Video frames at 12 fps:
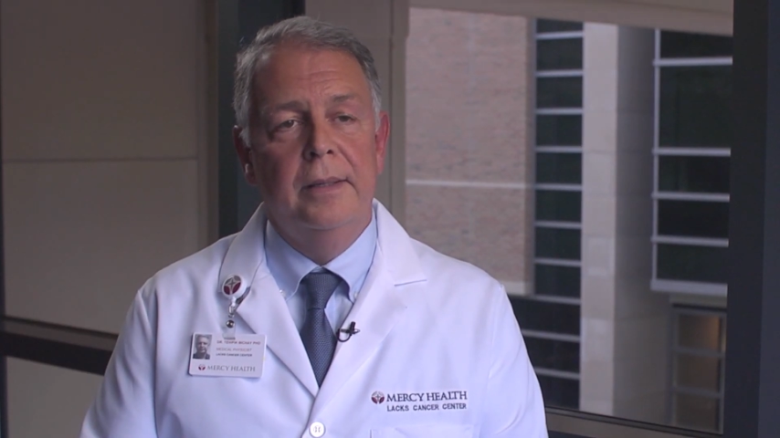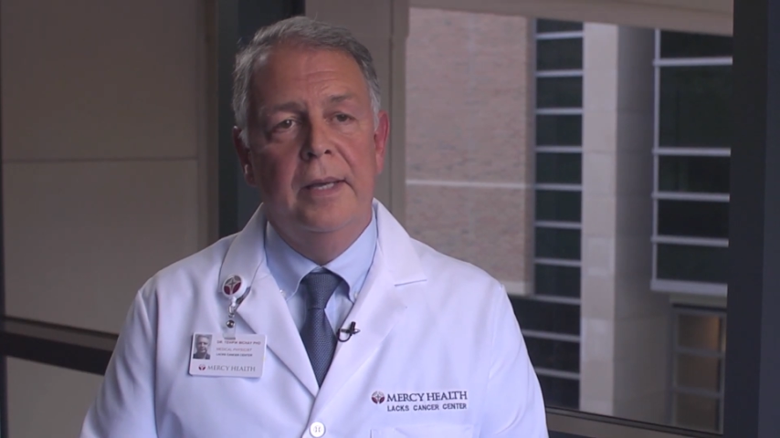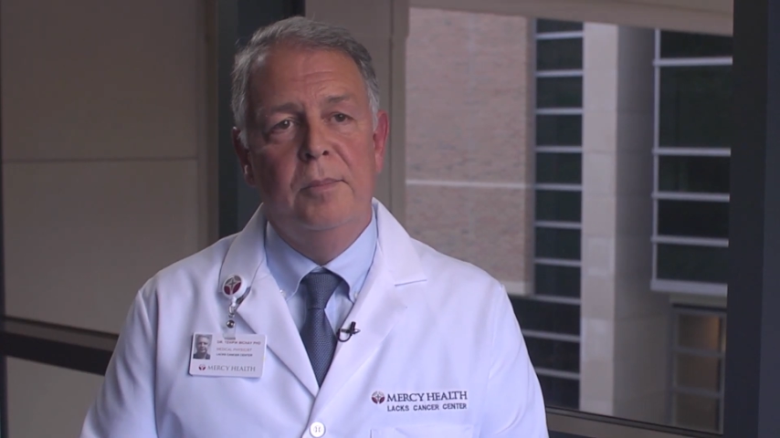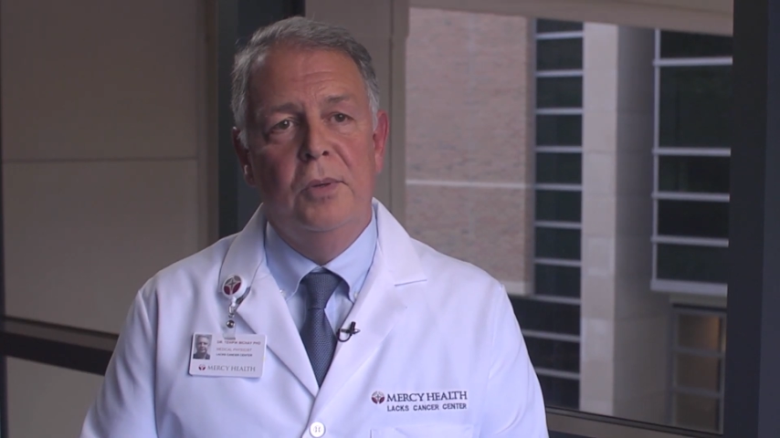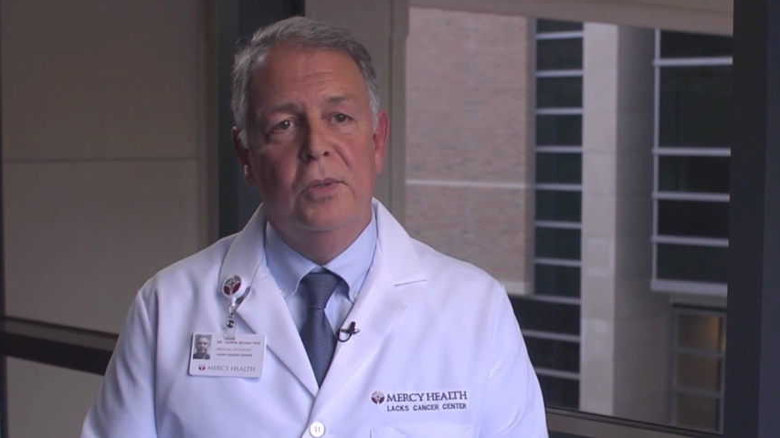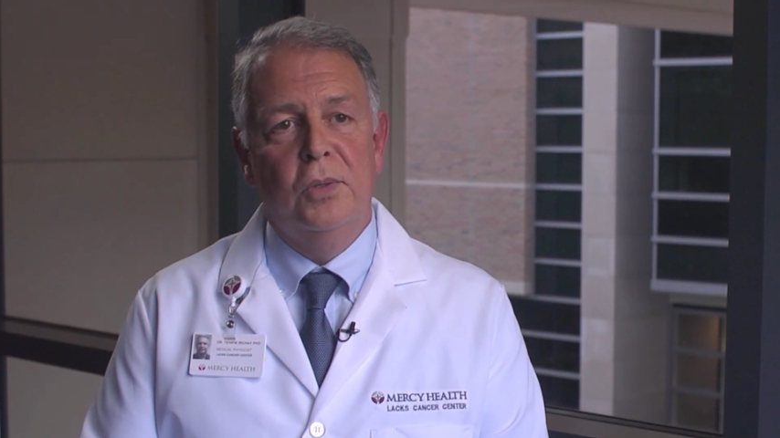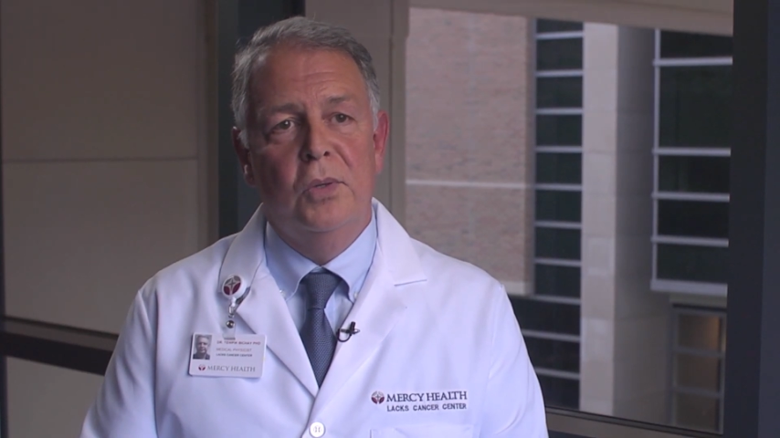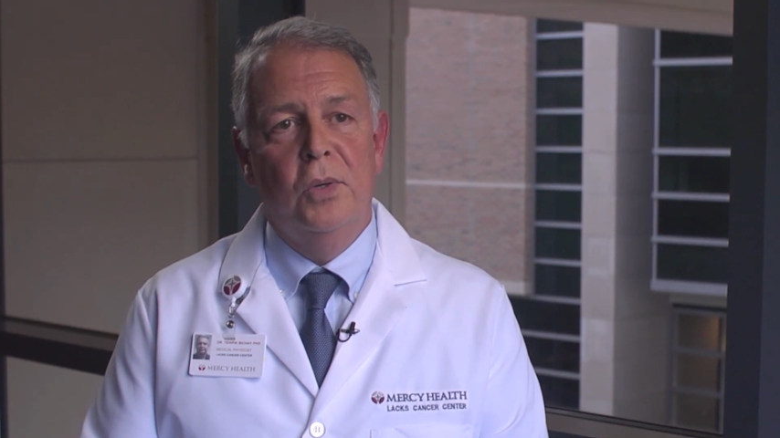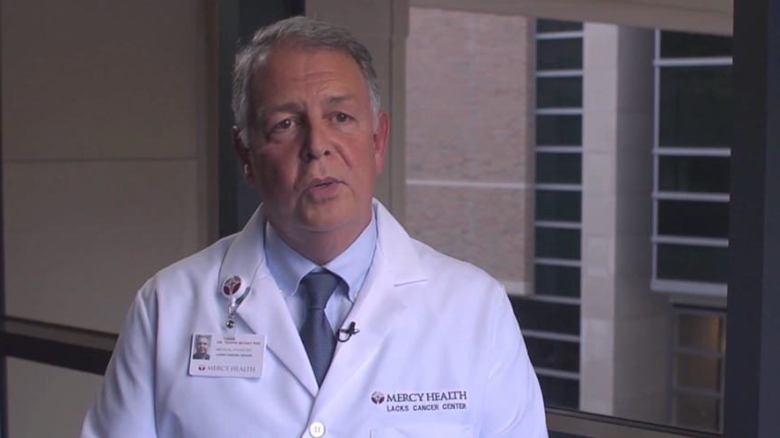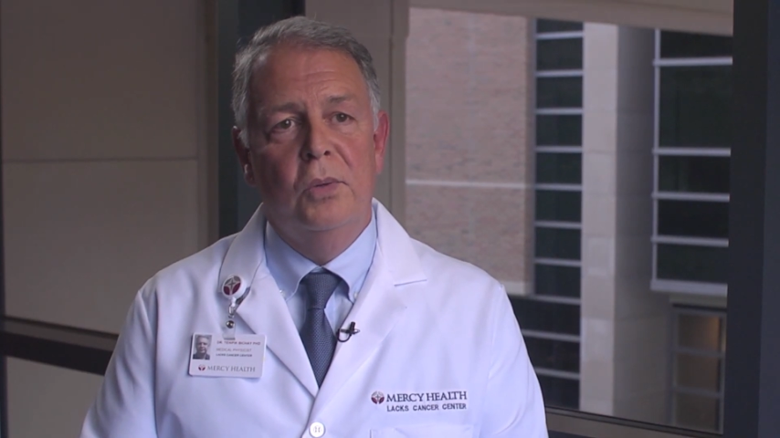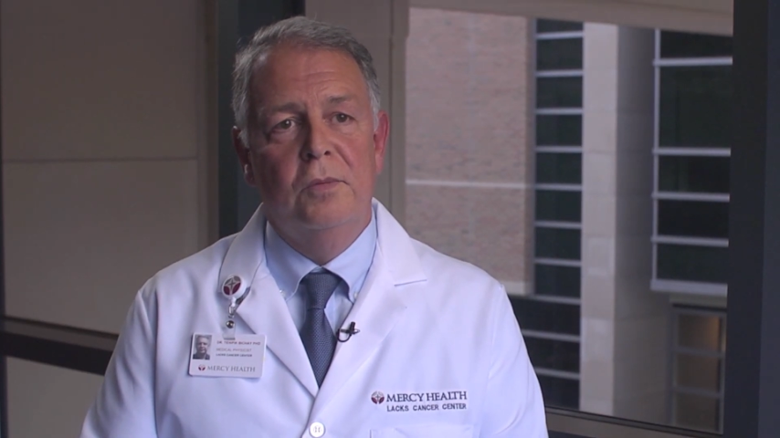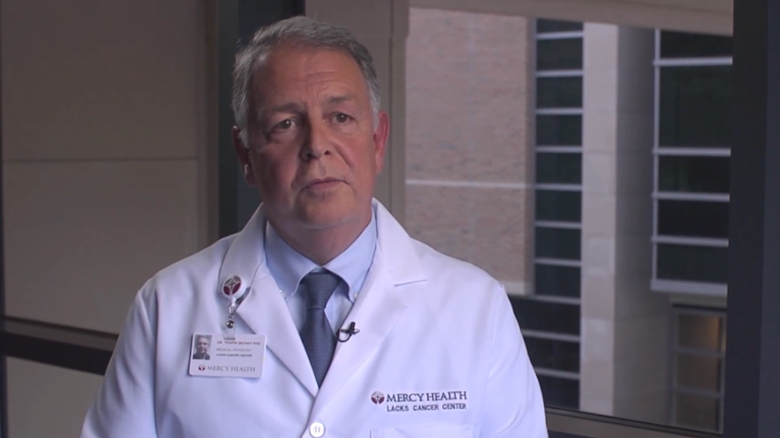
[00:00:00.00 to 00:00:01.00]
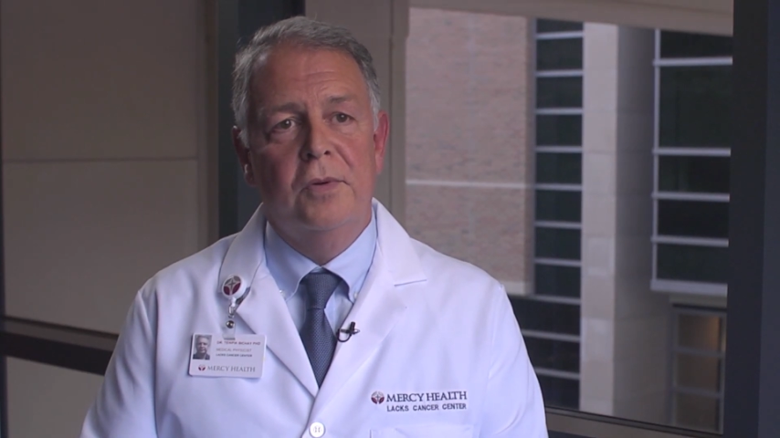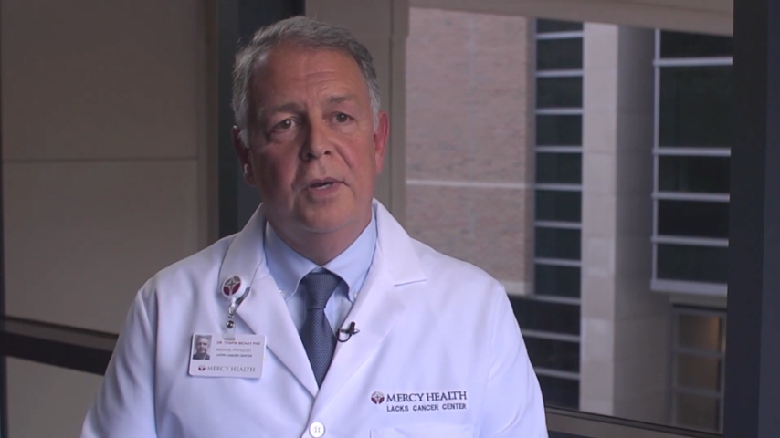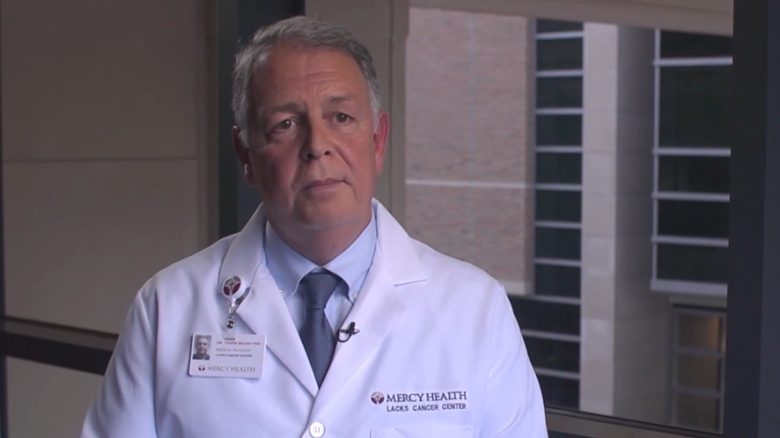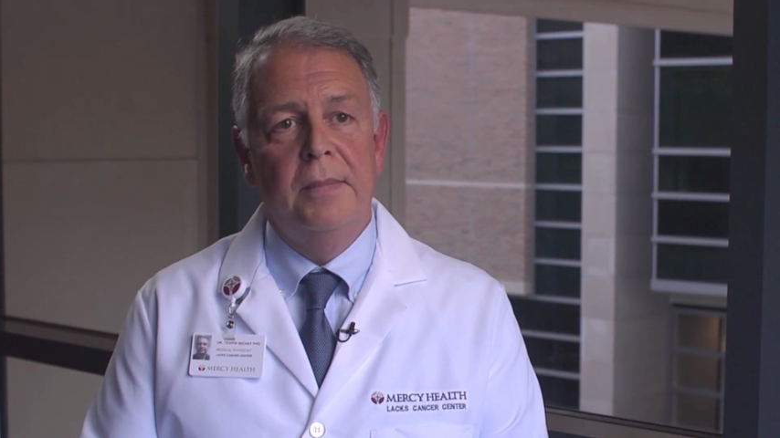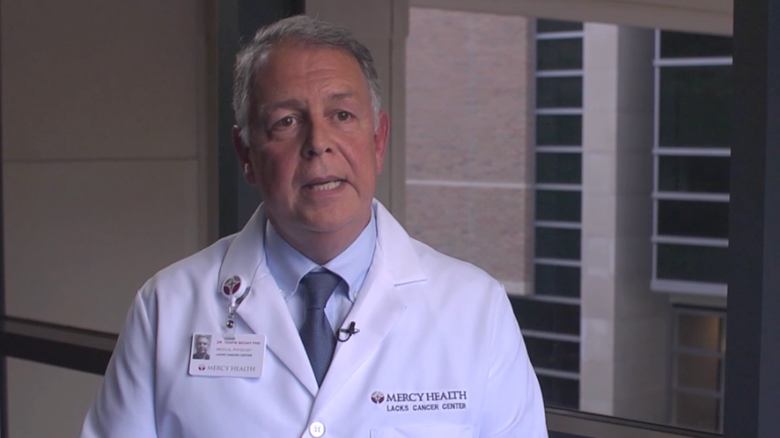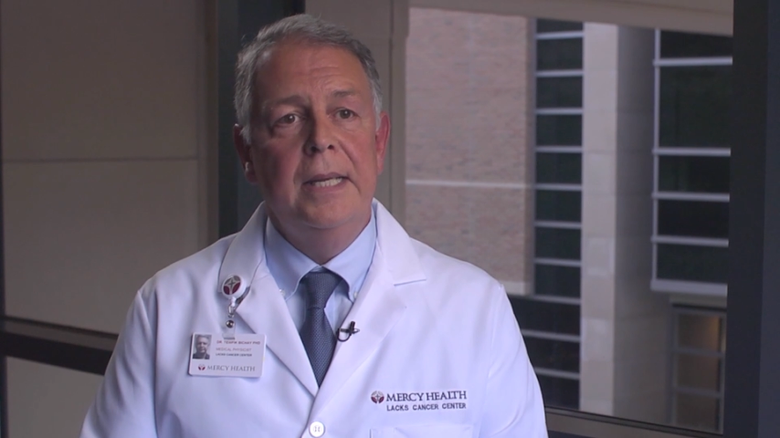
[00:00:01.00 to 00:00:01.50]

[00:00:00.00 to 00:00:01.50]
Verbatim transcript: and able to go from